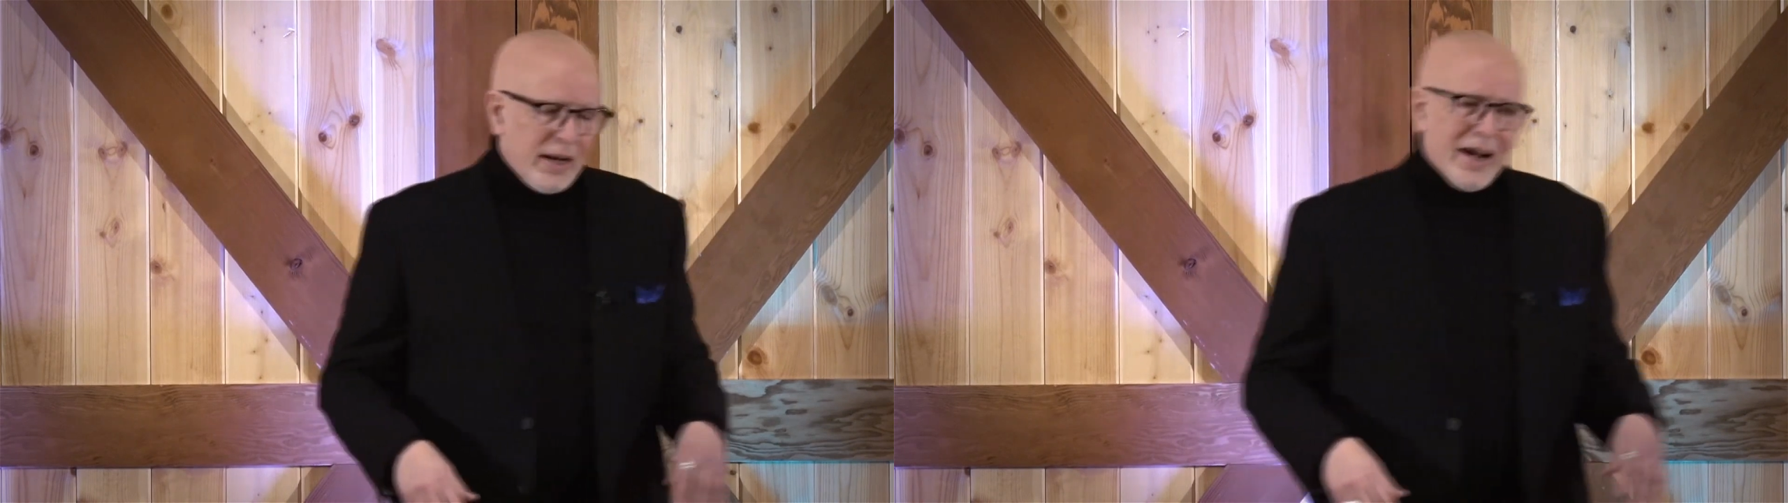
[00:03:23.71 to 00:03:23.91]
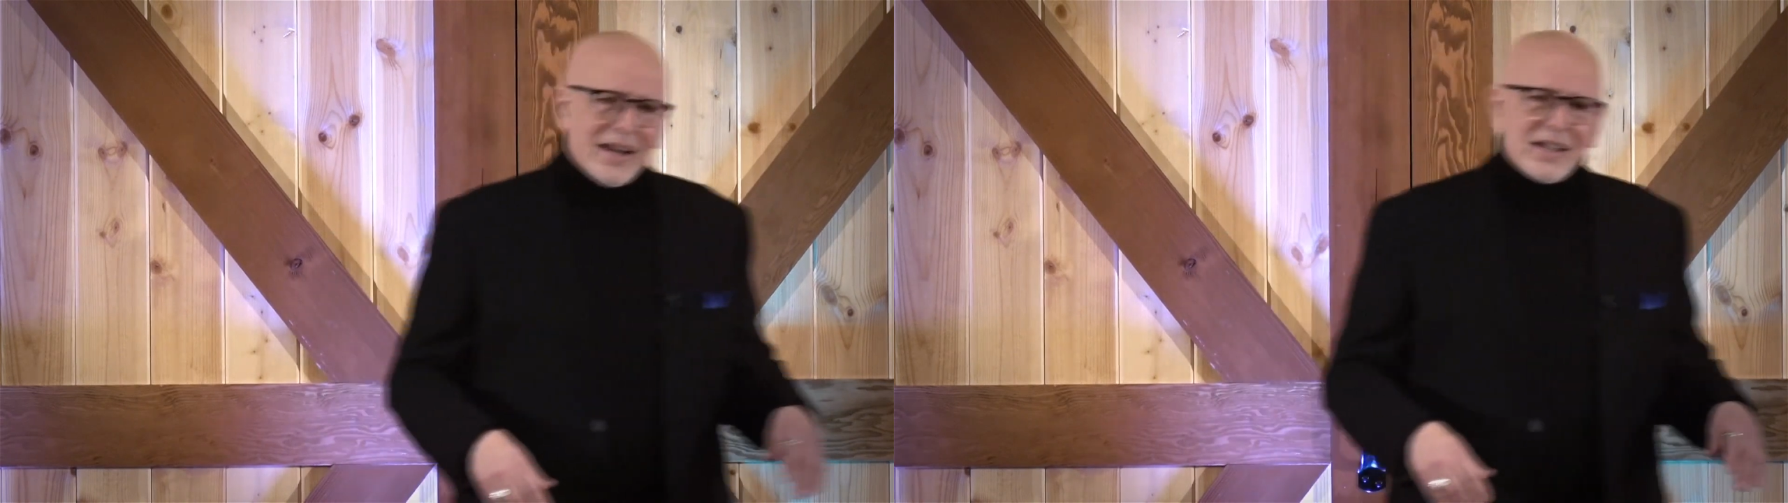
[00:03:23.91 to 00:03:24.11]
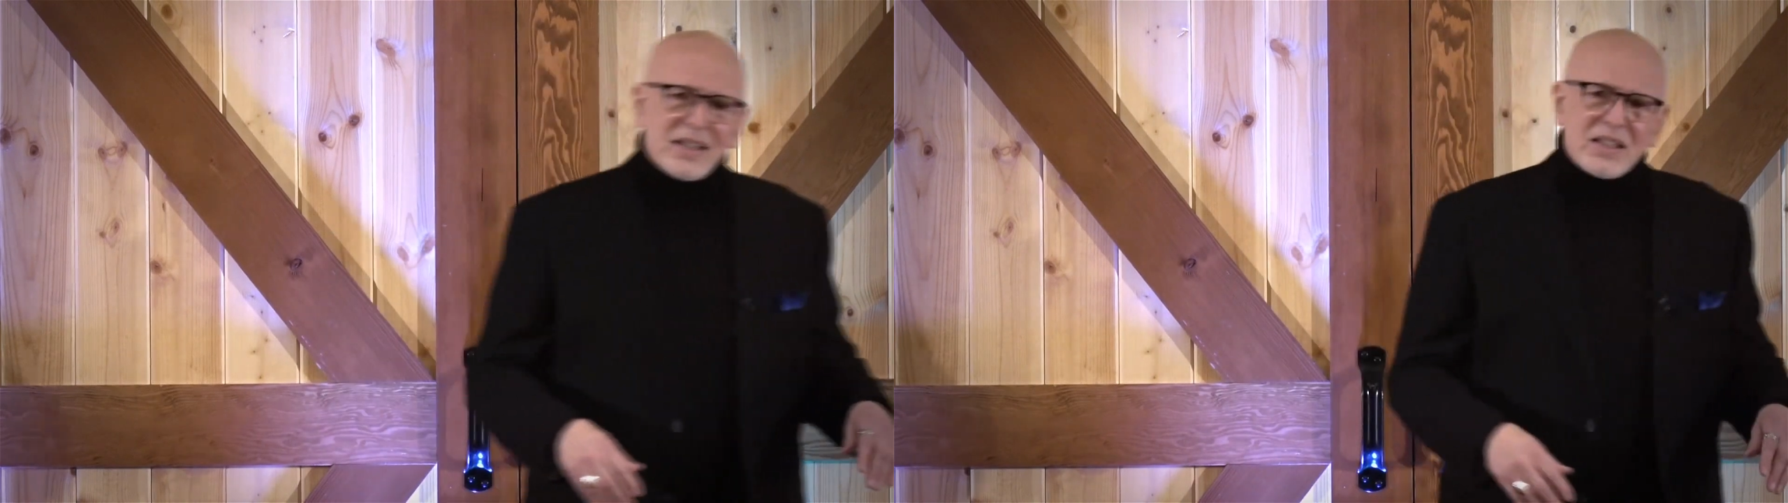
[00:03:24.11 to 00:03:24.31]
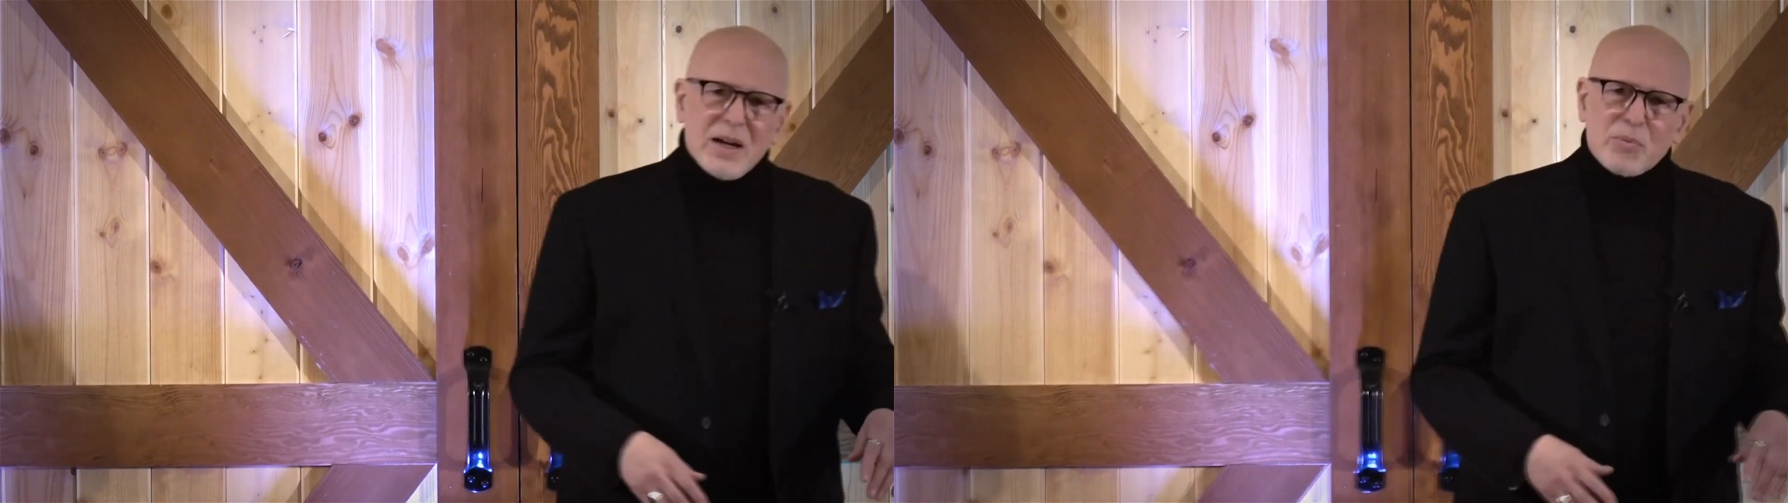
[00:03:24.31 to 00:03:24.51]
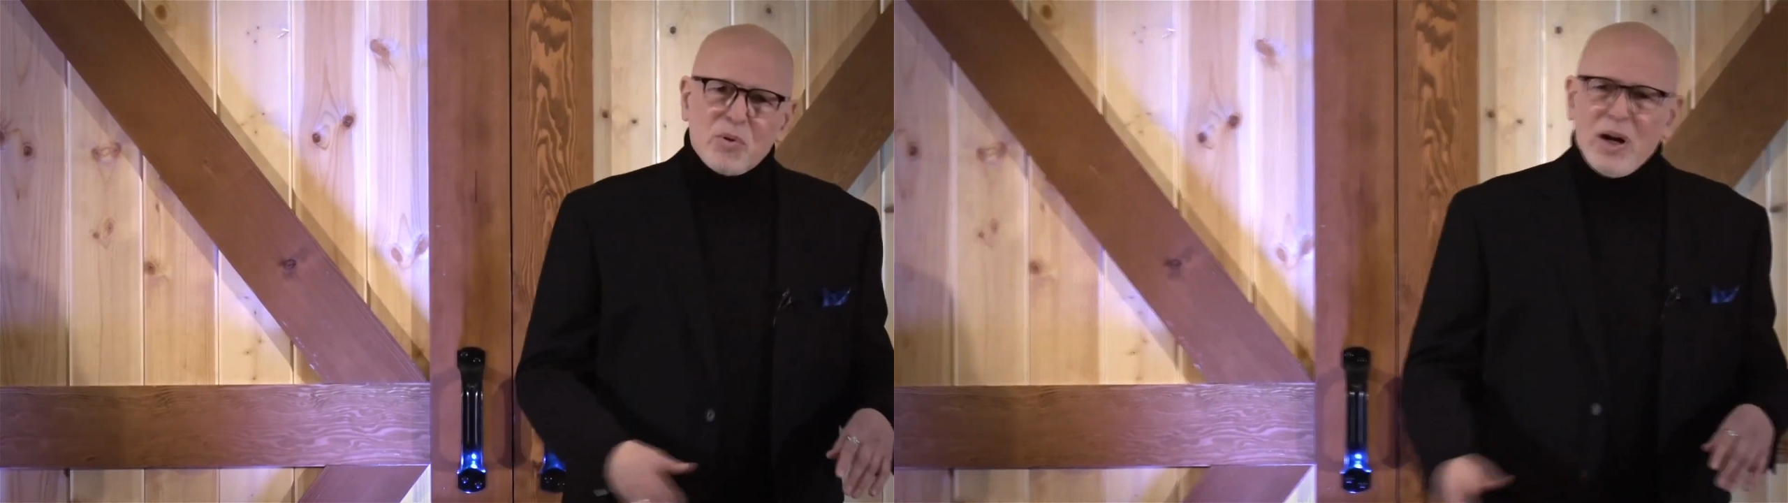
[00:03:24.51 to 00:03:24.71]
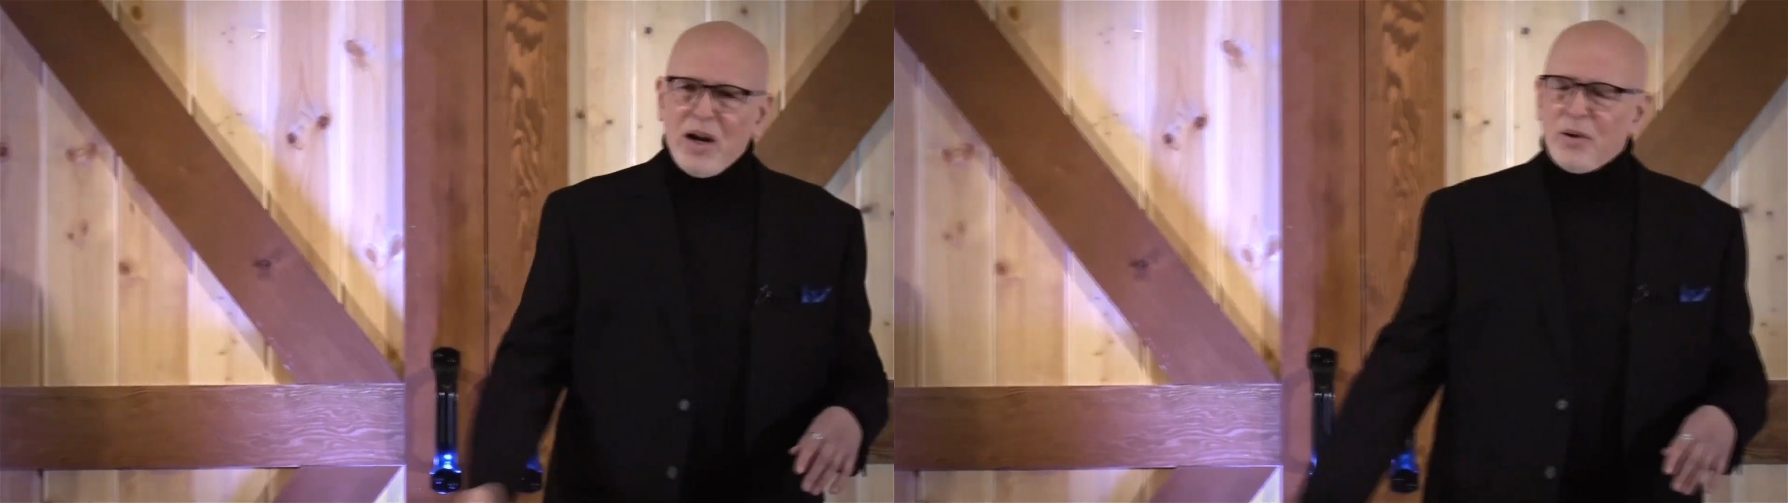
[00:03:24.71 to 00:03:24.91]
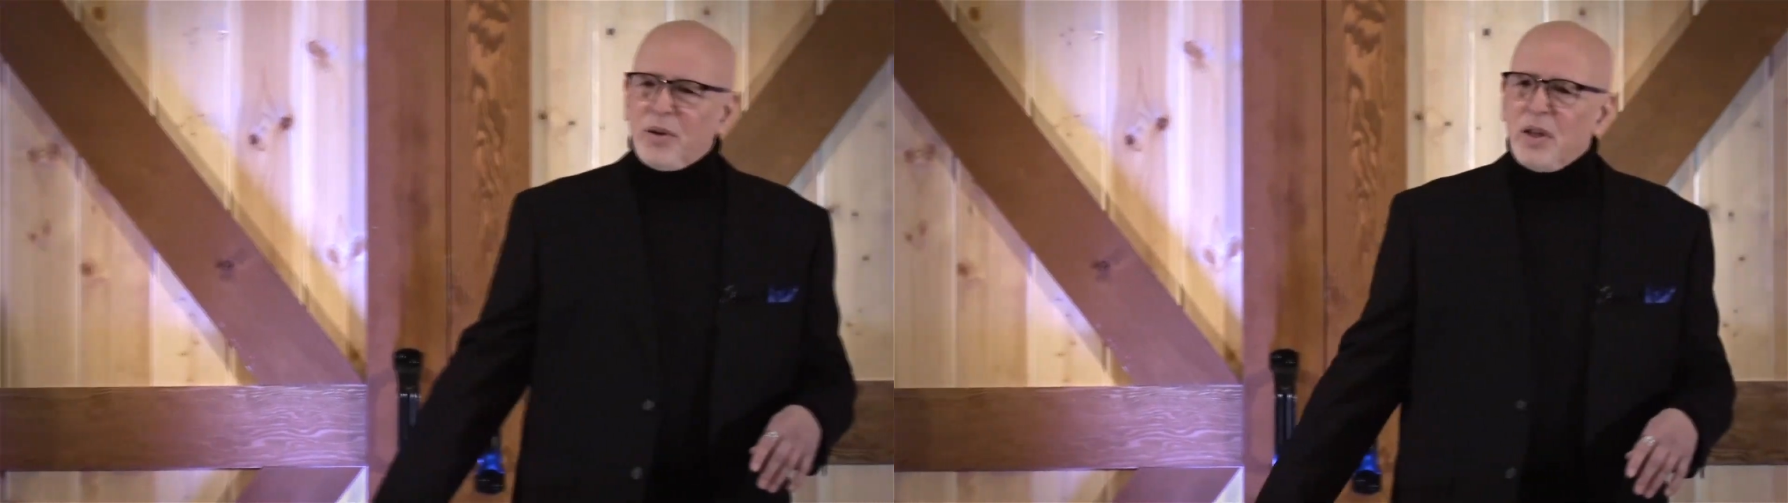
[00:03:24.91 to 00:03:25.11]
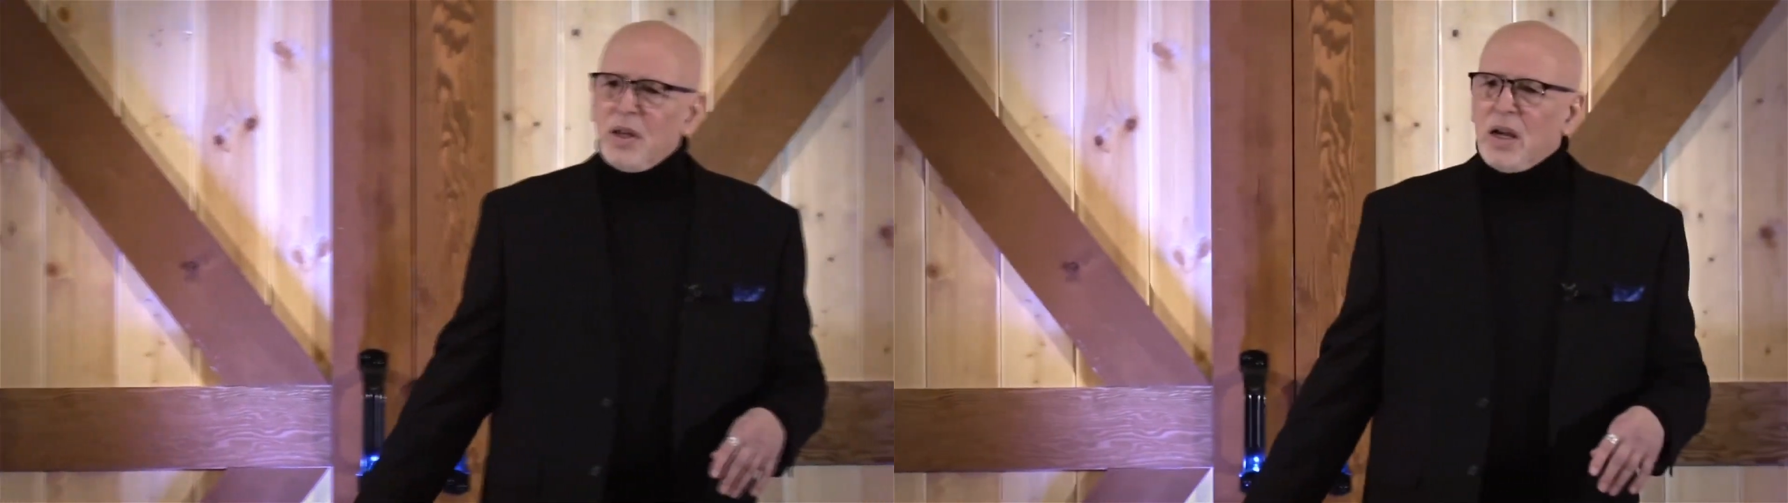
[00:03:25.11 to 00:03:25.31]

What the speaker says: I had to step around